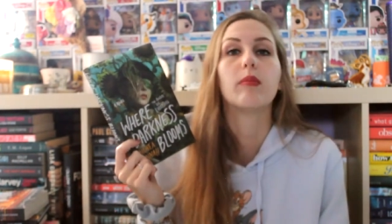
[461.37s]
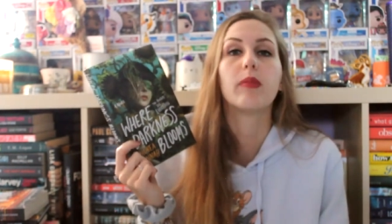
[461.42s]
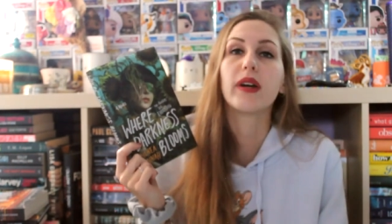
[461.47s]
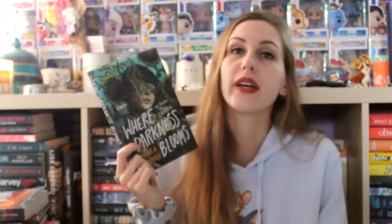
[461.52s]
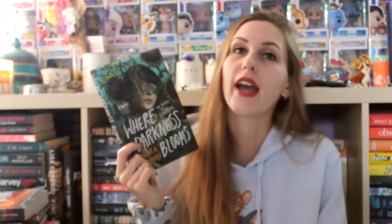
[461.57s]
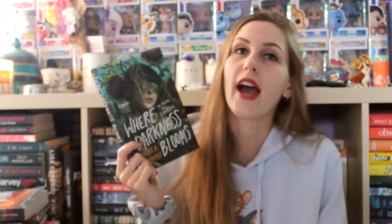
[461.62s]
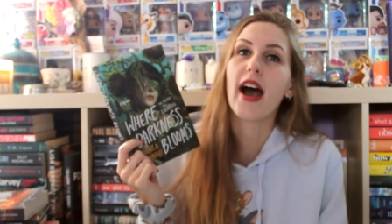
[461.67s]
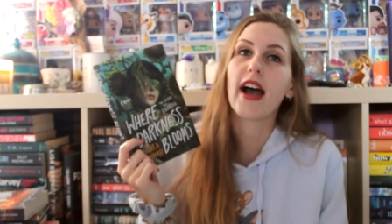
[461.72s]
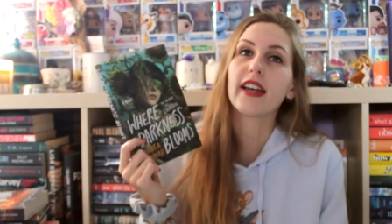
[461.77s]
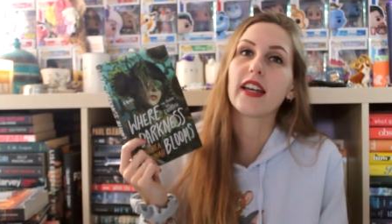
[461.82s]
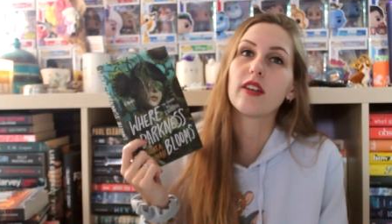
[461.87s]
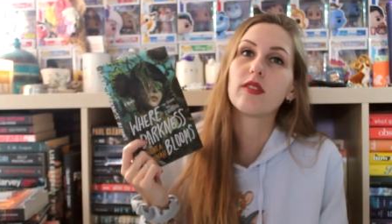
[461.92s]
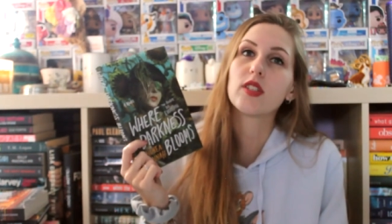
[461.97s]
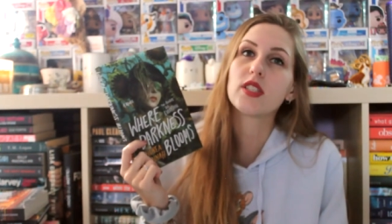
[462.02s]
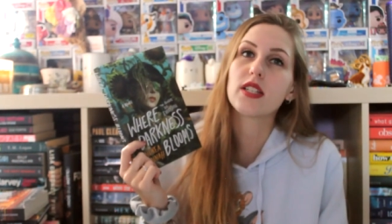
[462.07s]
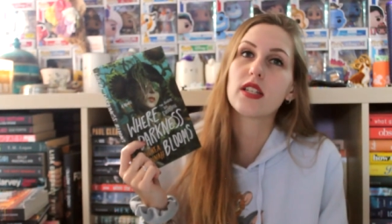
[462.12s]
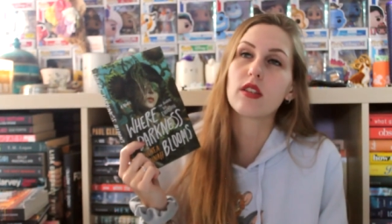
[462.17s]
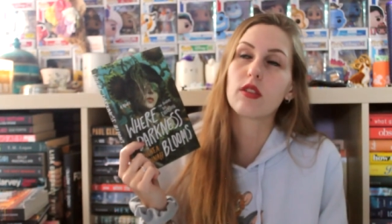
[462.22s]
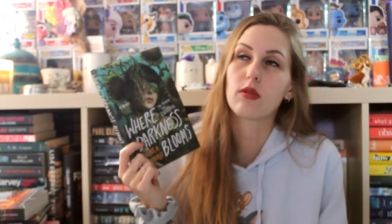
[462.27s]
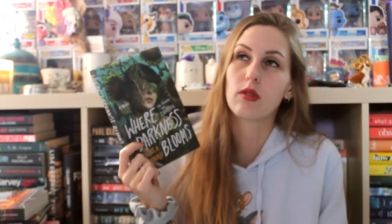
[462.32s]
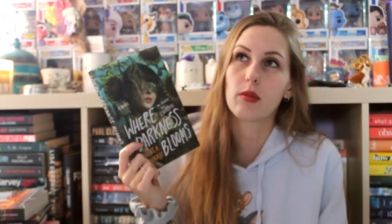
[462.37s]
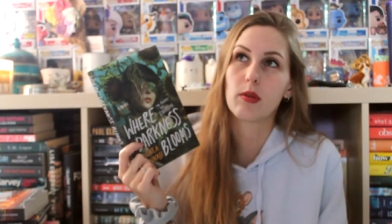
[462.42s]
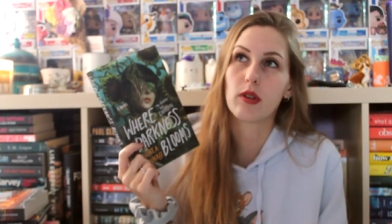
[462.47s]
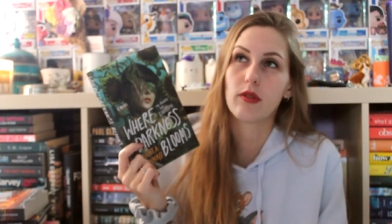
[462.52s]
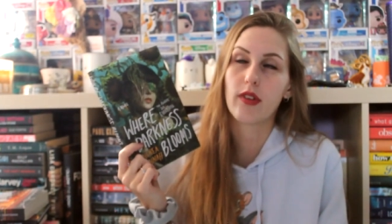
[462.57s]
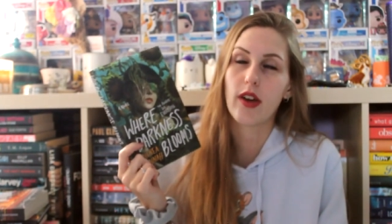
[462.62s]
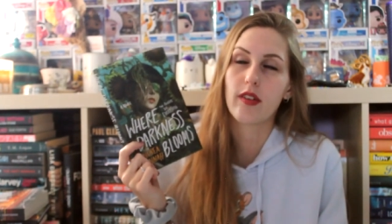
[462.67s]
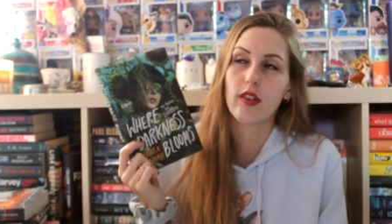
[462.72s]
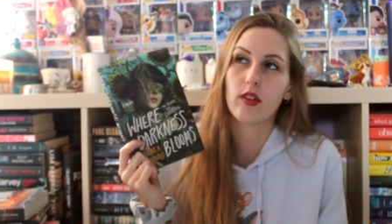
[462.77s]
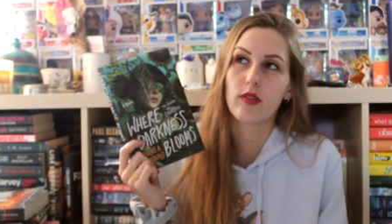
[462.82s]
But yeah, I give this a
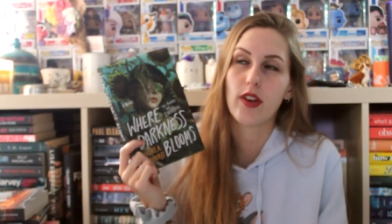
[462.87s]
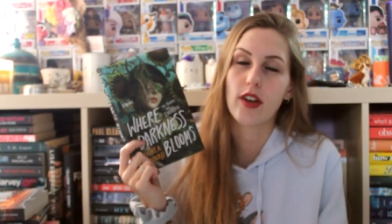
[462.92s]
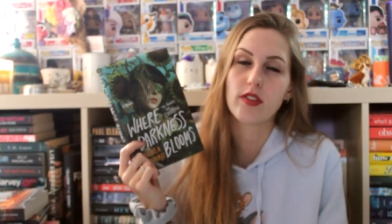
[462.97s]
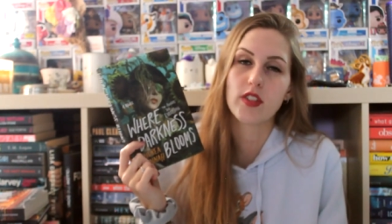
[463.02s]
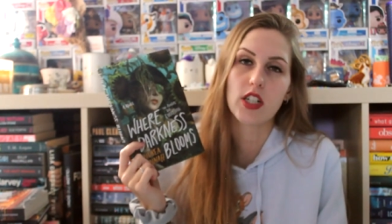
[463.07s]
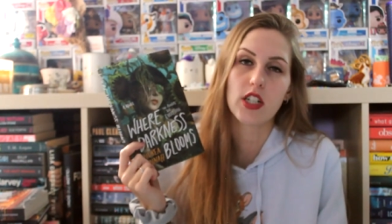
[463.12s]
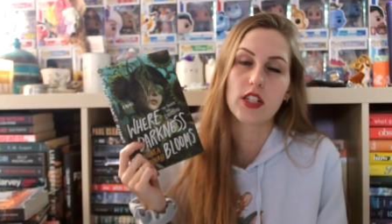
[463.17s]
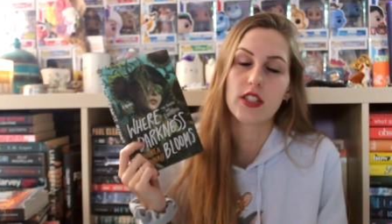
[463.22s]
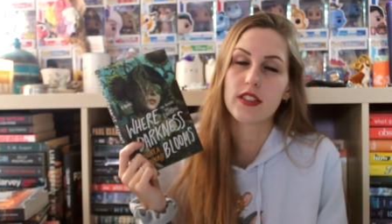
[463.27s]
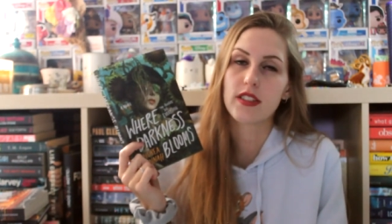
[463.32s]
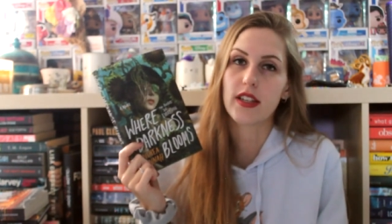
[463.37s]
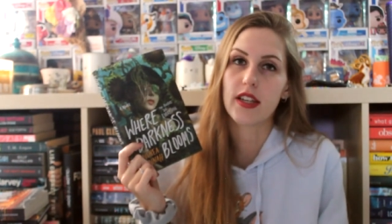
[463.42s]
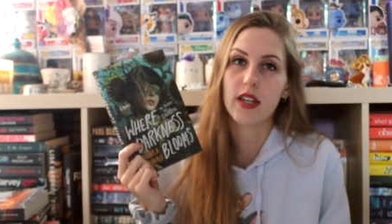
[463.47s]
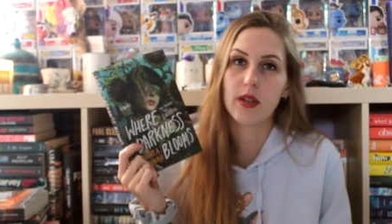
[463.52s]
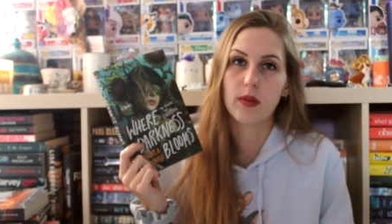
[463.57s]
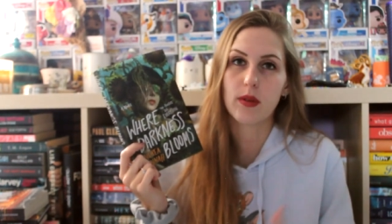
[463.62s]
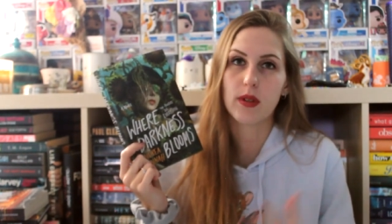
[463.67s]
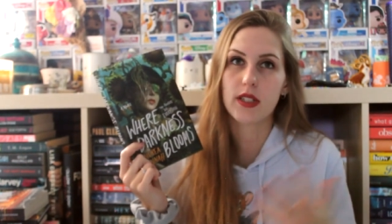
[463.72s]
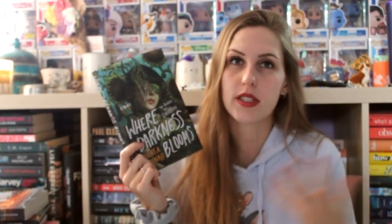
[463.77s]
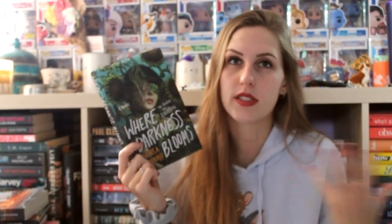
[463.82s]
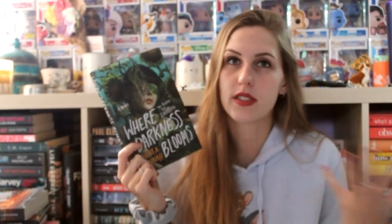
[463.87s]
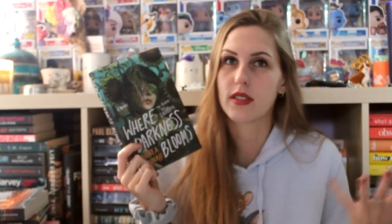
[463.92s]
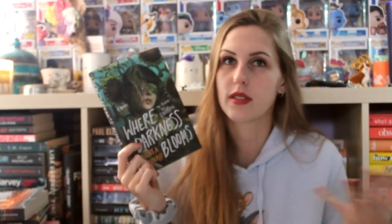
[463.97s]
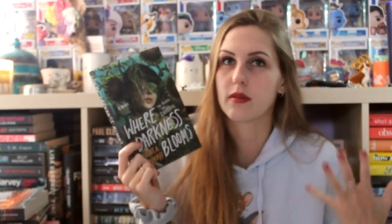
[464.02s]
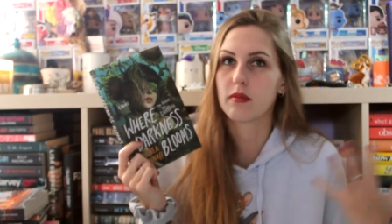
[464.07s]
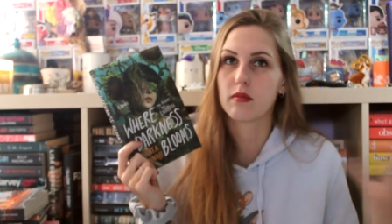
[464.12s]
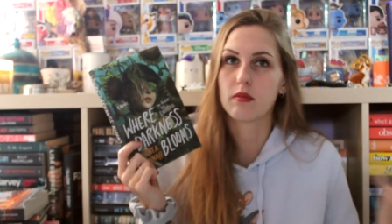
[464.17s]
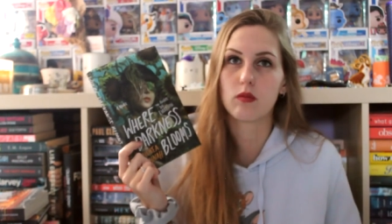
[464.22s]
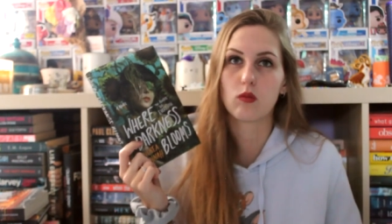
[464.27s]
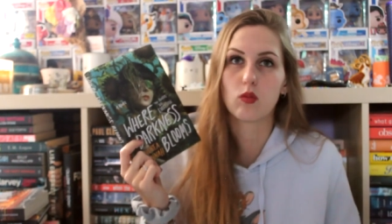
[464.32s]
3.5 out of 5 stars. It
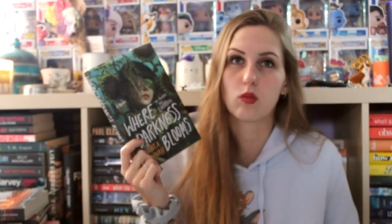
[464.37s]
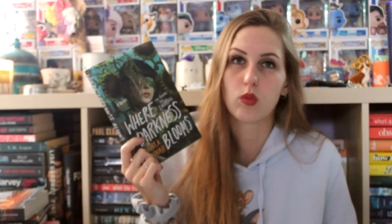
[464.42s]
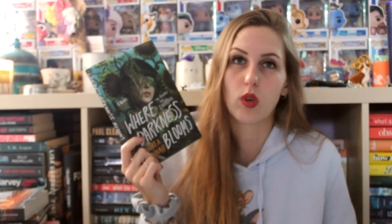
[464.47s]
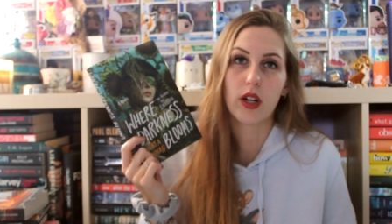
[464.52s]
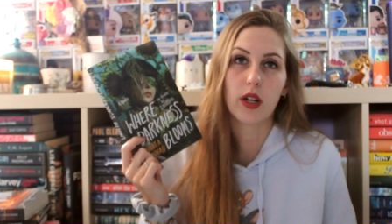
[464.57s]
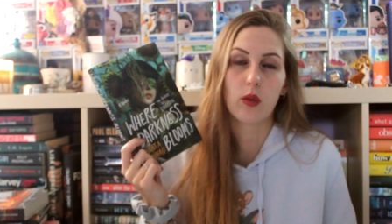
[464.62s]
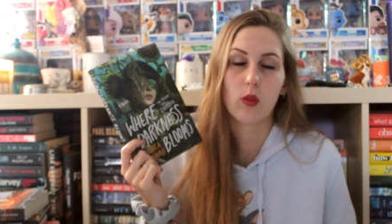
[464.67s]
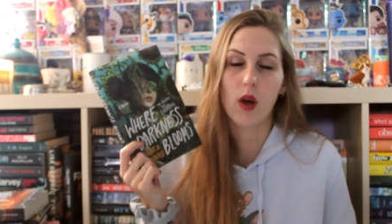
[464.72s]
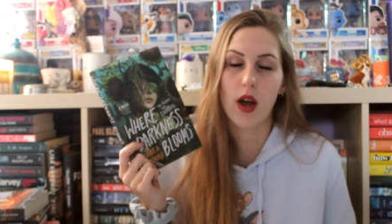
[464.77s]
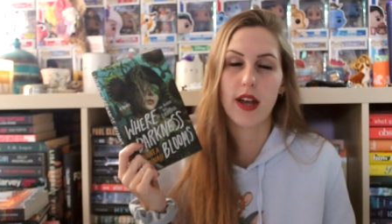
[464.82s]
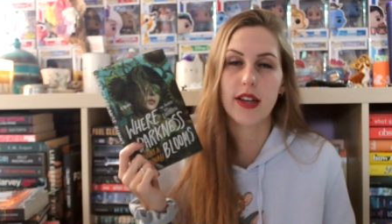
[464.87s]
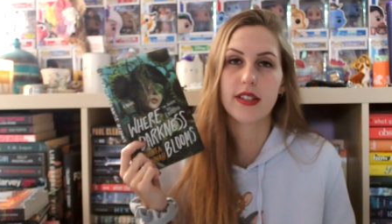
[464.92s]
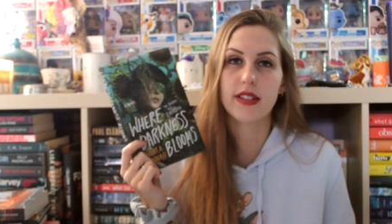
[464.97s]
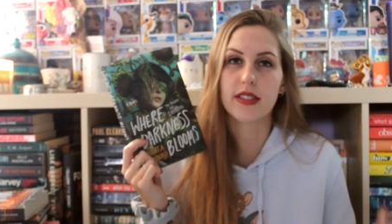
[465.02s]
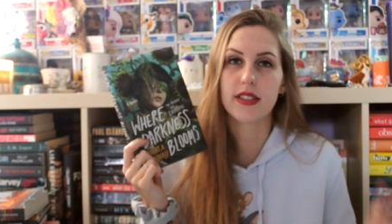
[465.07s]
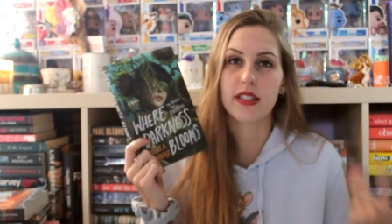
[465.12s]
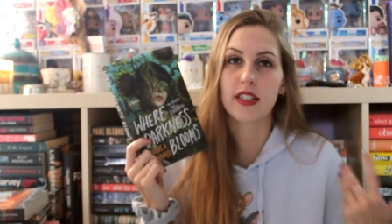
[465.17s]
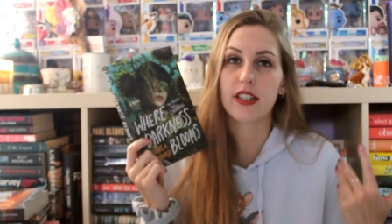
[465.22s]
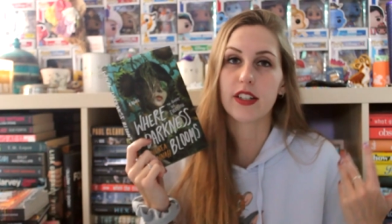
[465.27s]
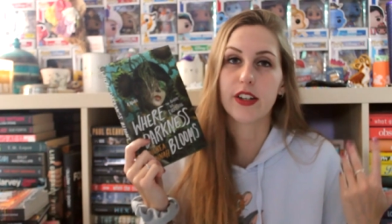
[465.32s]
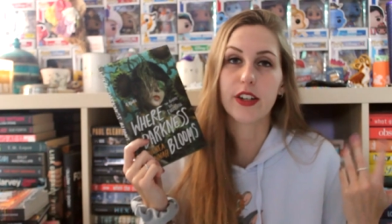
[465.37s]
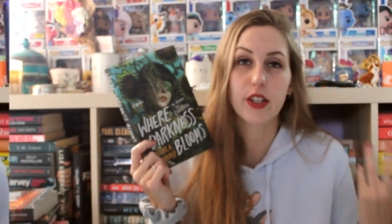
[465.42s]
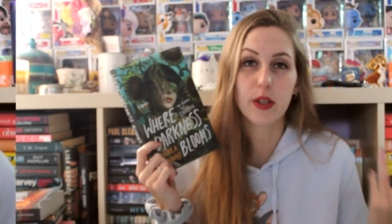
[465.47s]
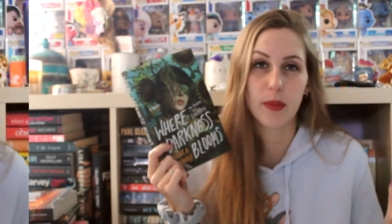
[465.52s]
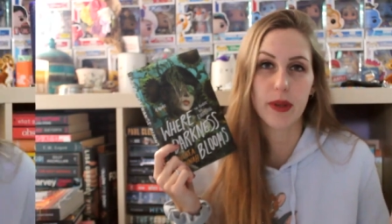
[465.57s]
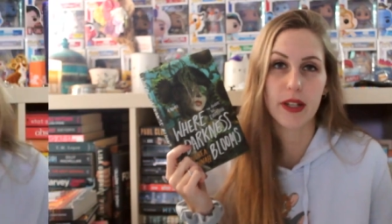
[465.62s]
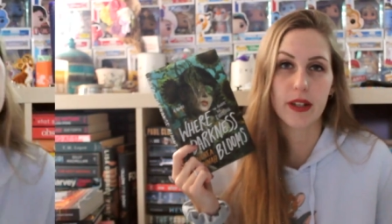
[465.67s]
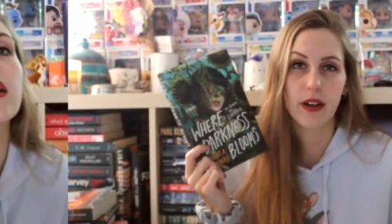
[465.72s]
was what it was. Could have been